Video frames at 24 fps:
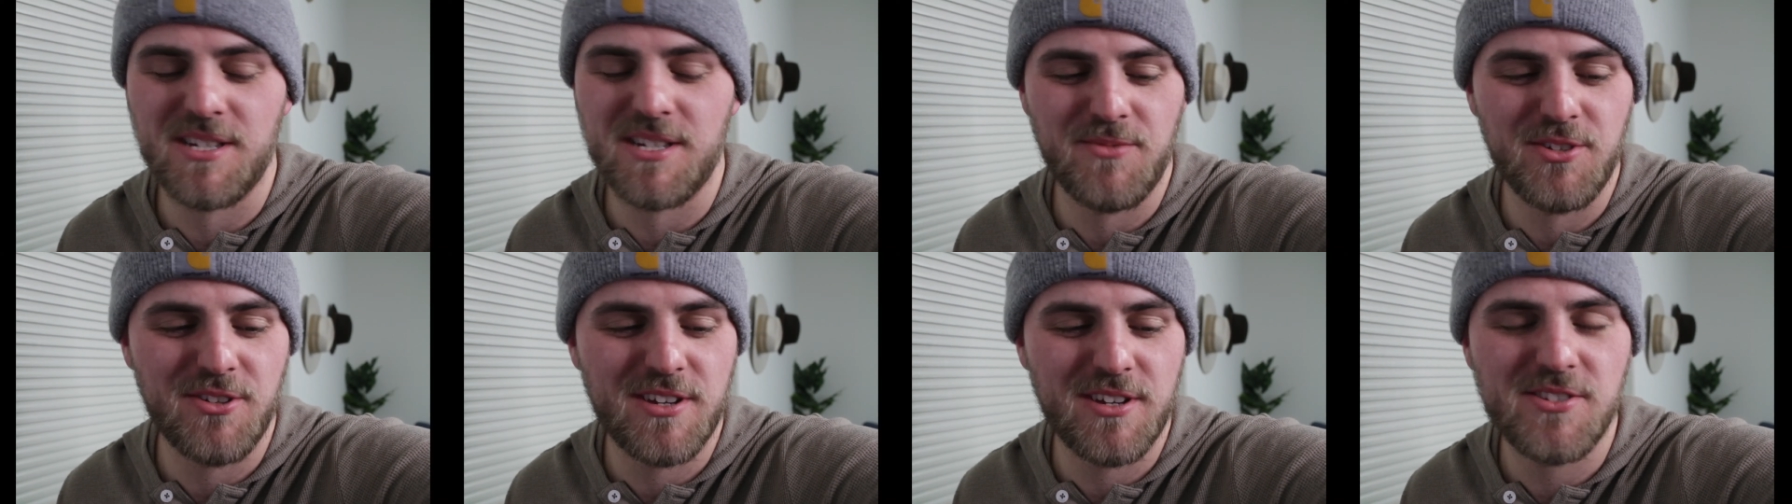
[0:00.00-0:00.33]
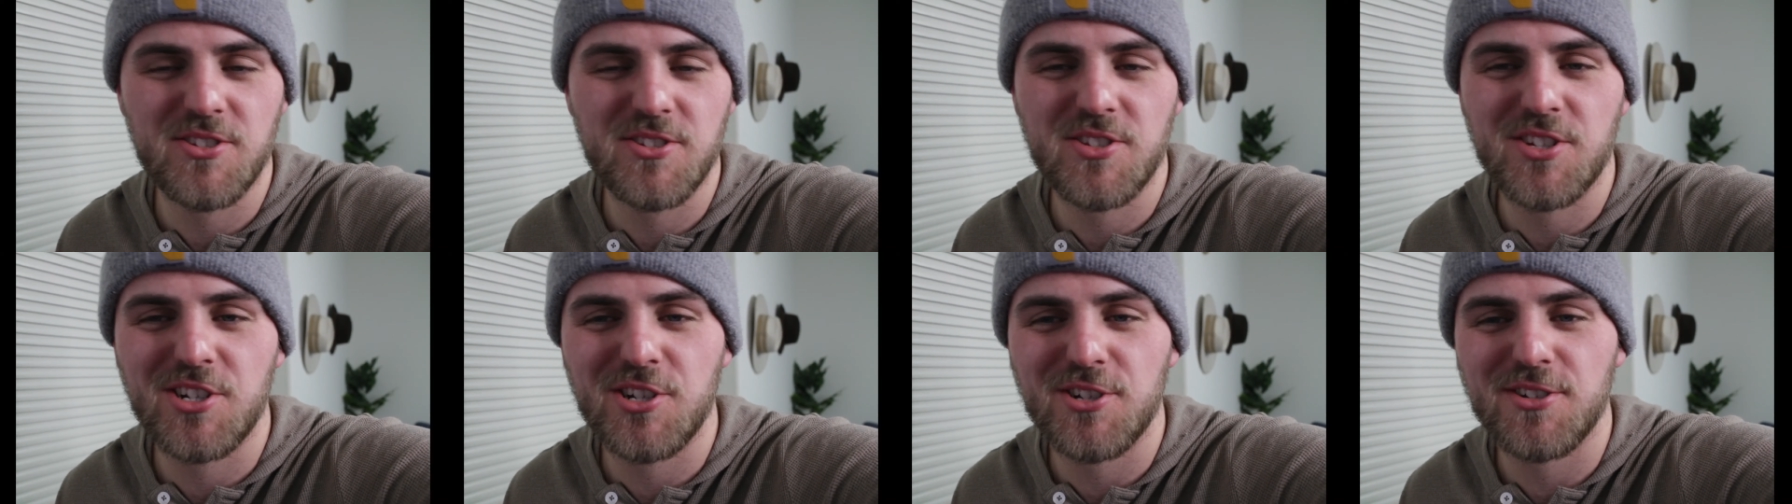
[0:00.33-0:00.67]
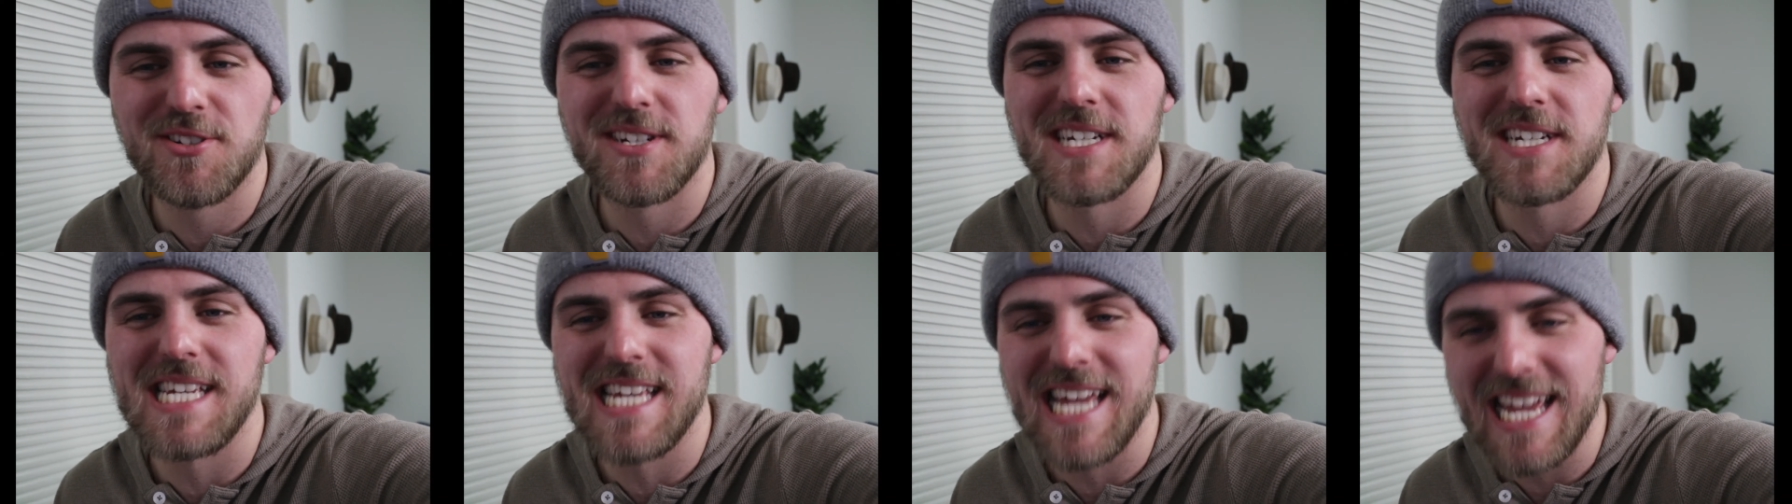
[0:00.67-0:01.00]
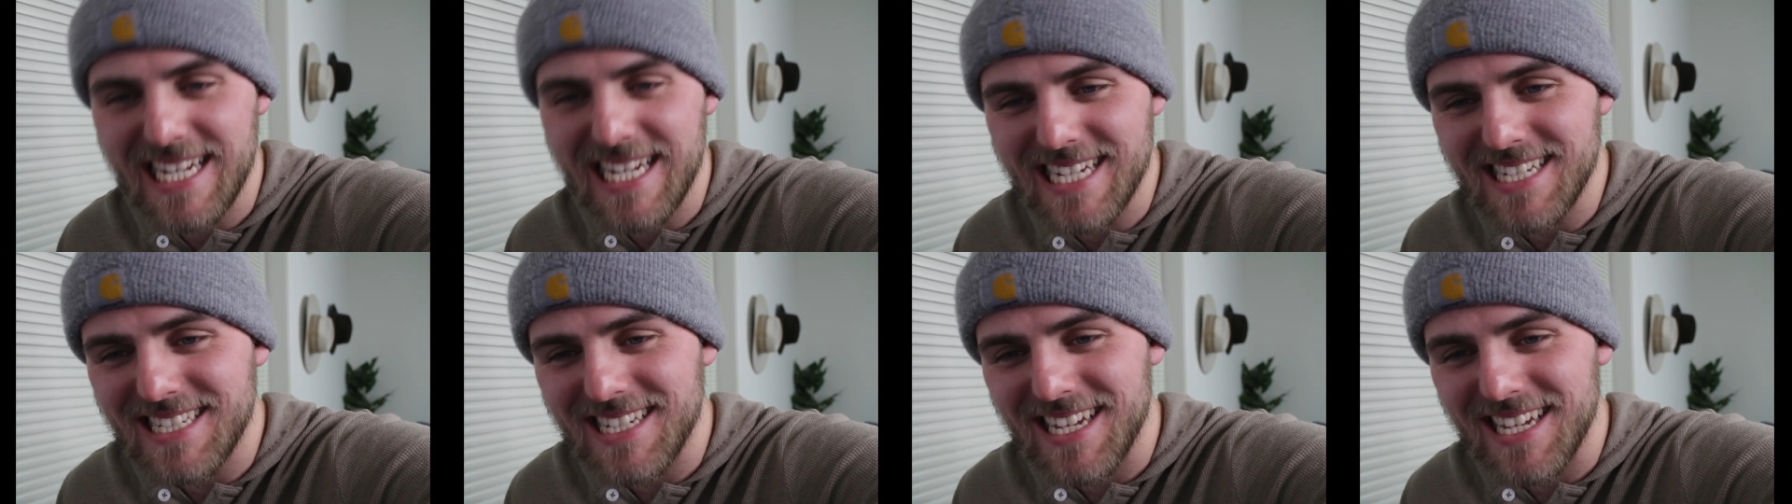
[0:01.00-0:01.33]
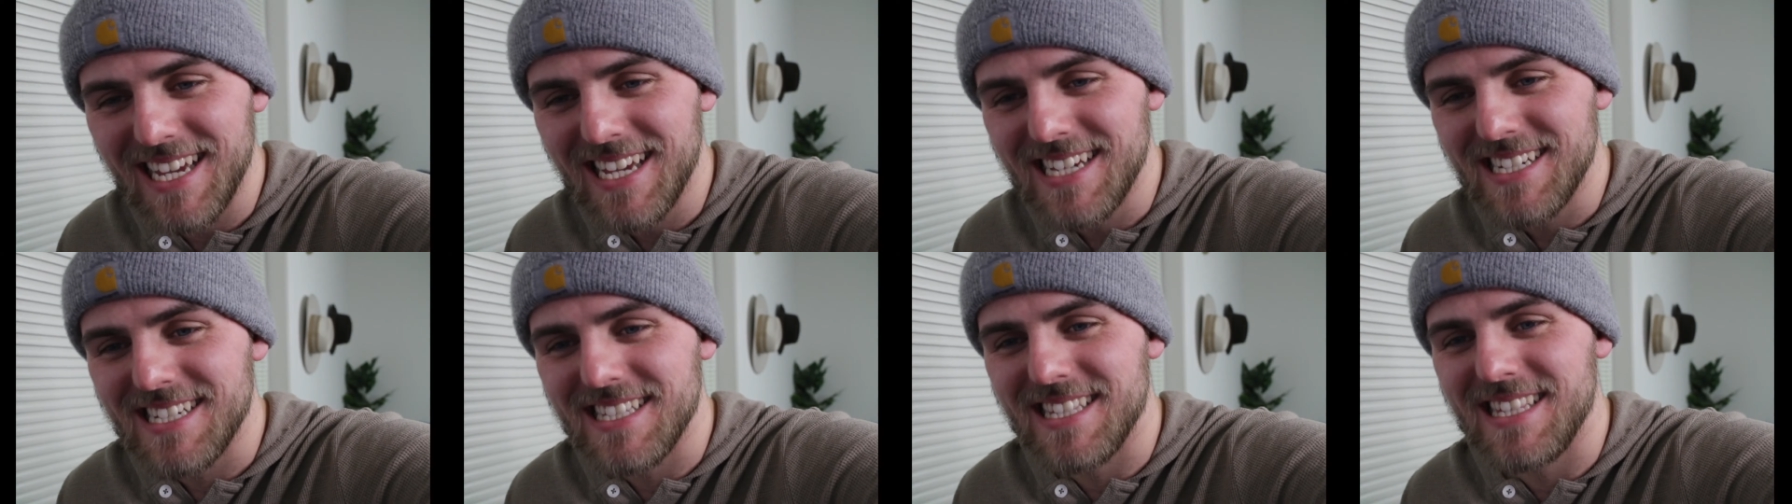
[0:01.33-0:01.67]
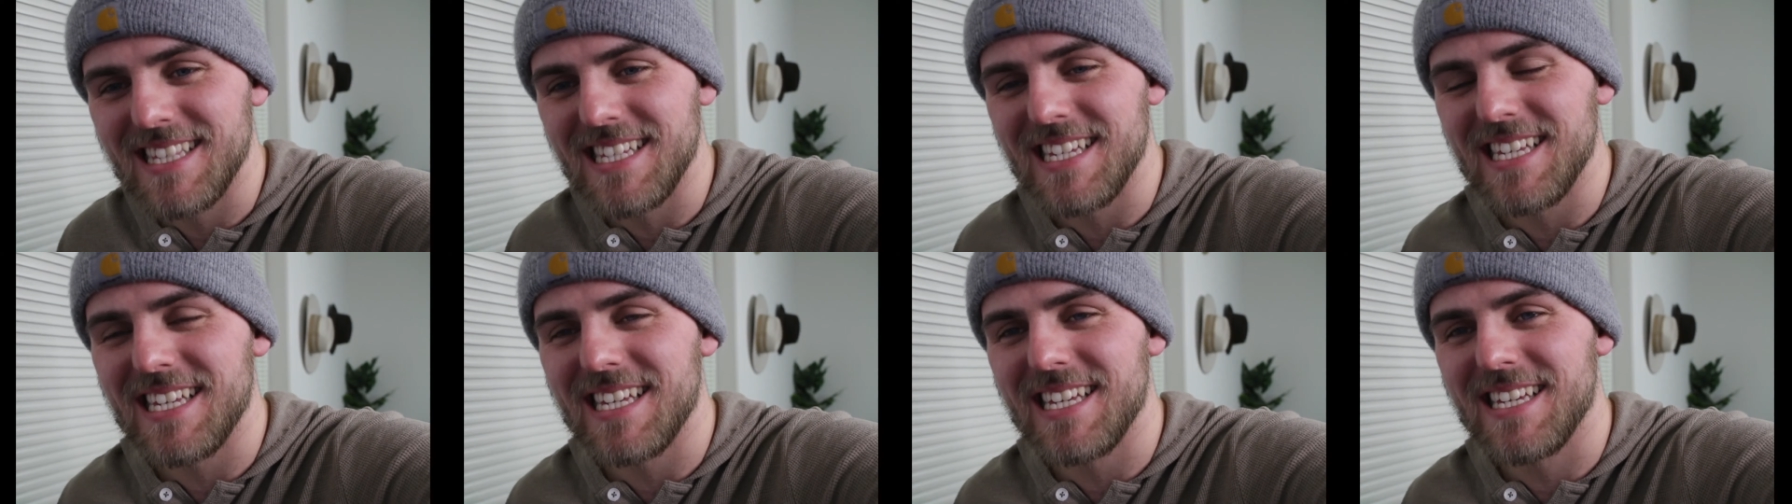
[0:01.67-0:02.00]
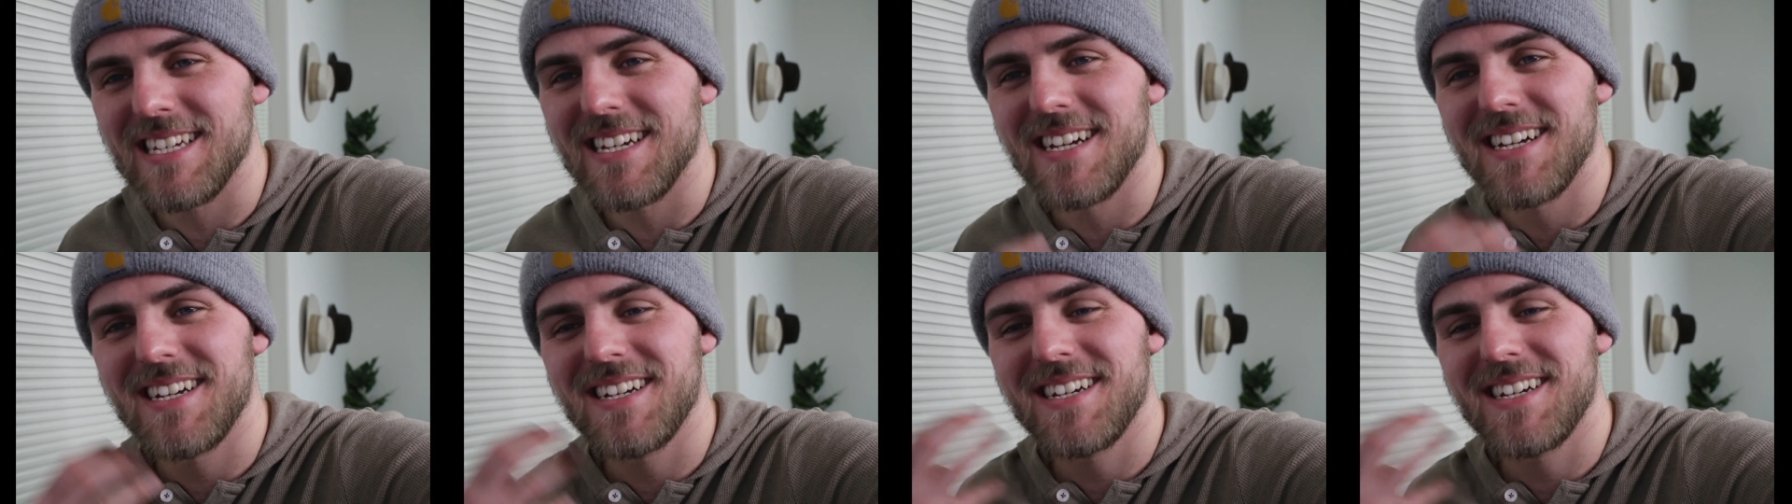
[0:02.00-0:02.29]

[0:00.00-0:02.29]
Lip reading: You can just create the